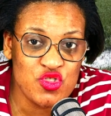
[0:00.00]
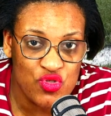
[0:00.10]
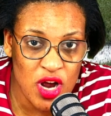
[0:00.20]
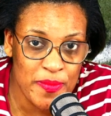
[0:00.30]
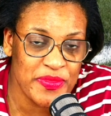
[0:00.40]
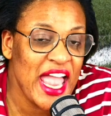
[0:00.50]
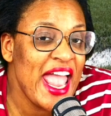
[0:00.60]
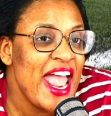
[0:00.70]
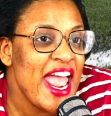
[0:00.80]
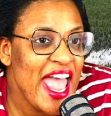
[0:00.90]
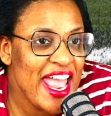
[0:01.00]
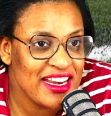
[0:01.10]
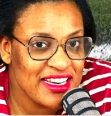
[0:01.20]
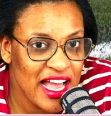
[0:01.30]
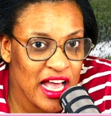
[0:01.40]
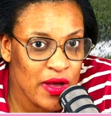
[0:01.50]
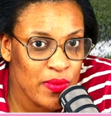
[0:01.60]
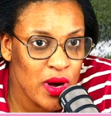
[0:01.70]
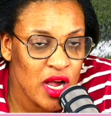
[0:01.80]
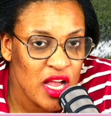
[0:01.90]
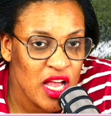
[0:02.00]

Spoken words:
dropped. And now,